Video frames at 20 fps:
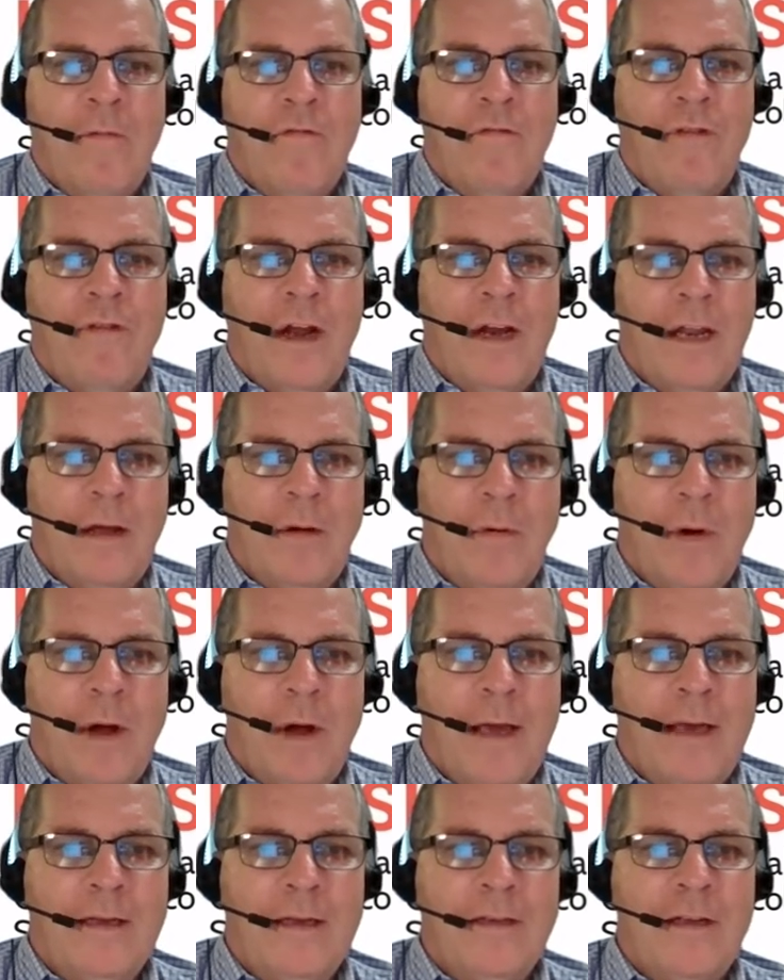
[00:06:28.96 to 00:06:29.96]
finding
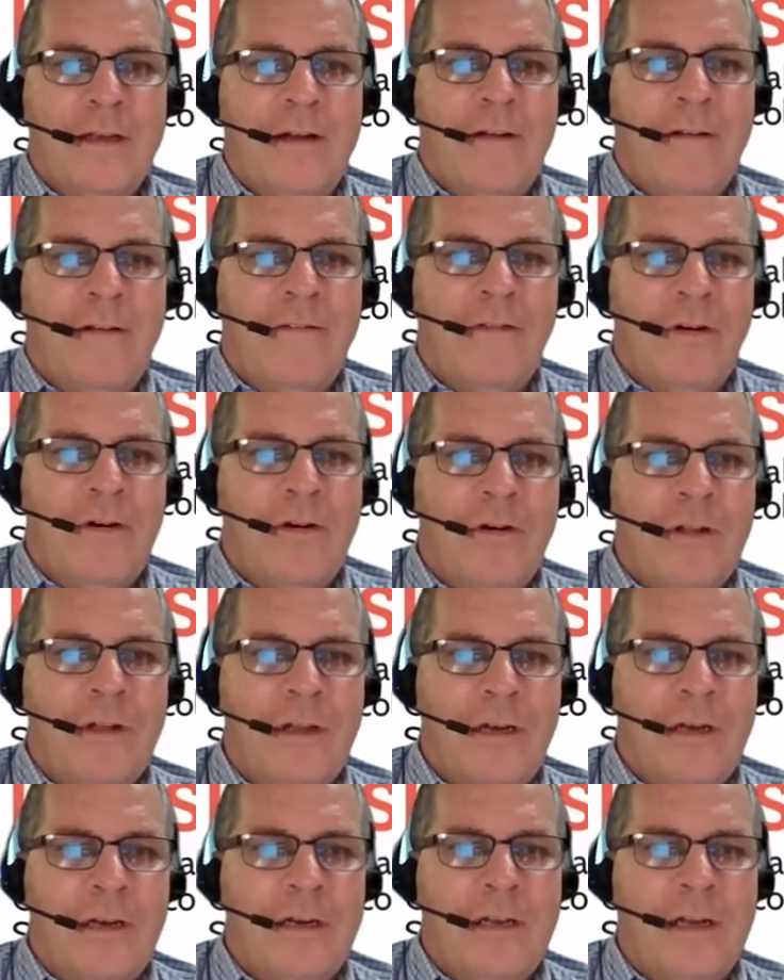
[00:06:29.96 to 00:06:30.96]
ways of
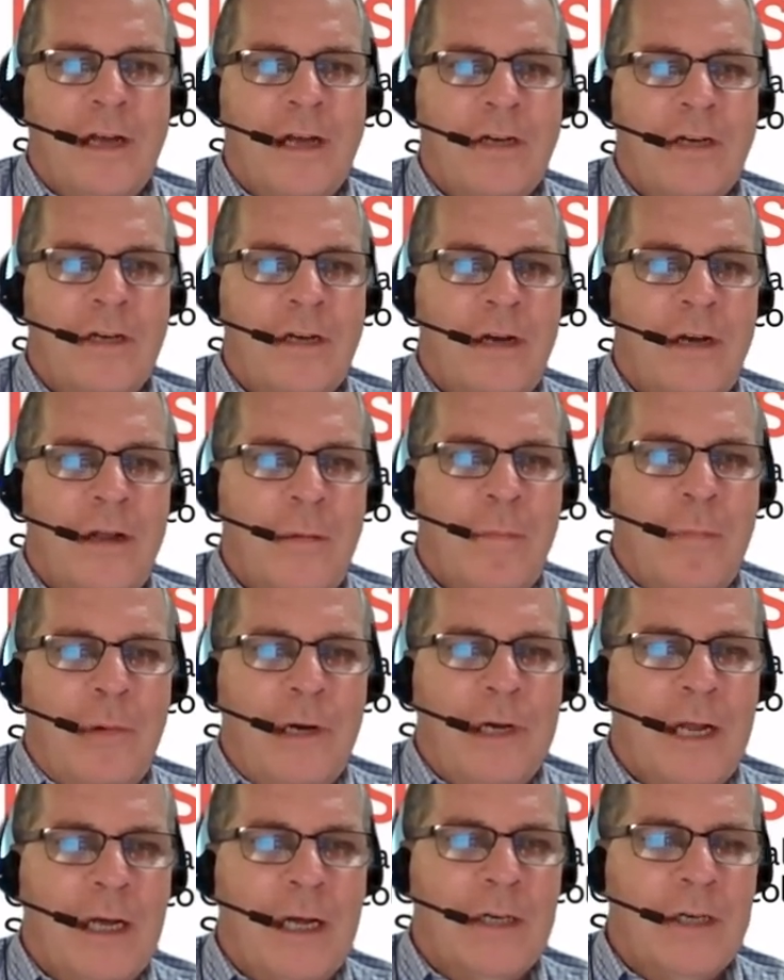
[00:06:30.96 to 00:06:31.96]
early detection and
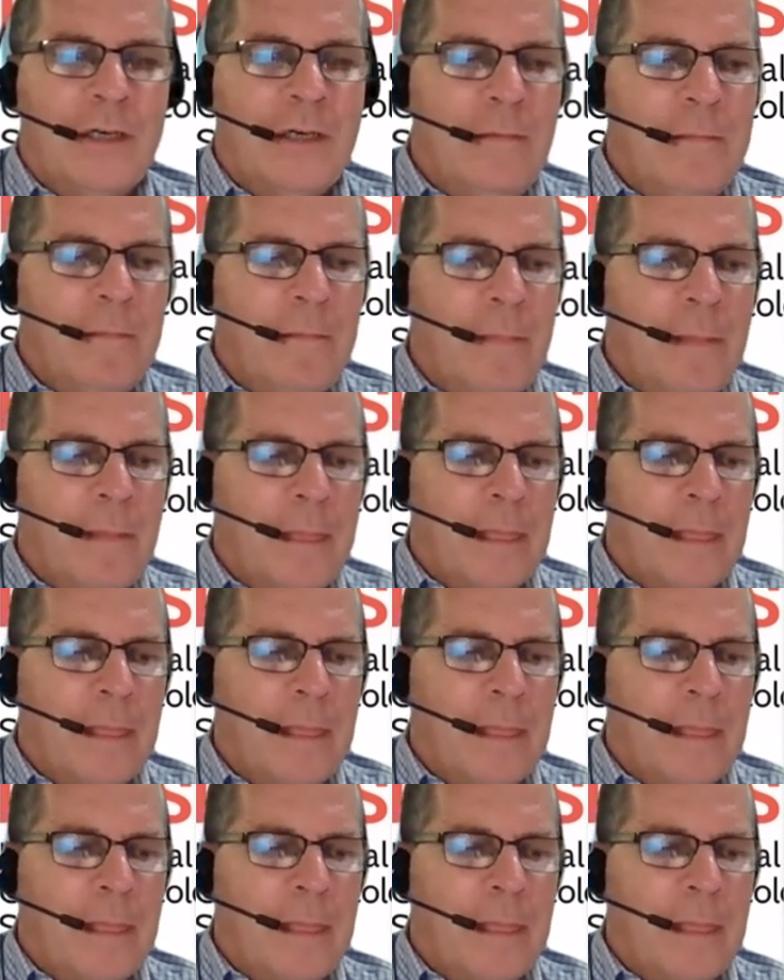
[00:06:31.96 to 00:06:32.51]
protection,